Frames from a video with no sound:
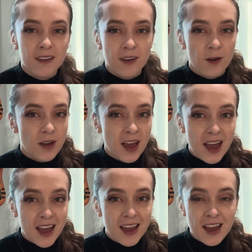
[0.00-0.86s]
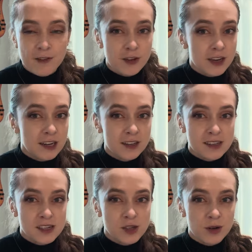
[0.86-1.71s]
Okay, if you need to
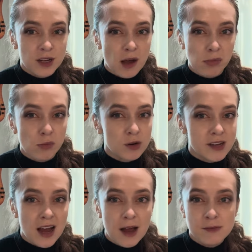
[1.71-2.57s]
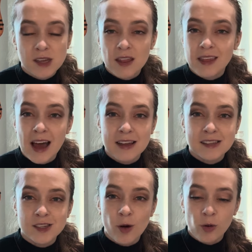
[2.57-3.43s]
listen to it a couple more times, that is
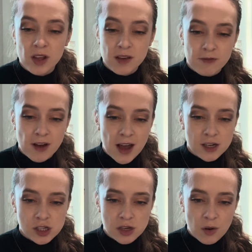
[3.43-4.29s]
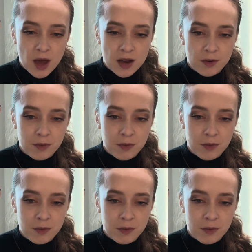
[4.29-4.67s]
totally fine. Just go ahead and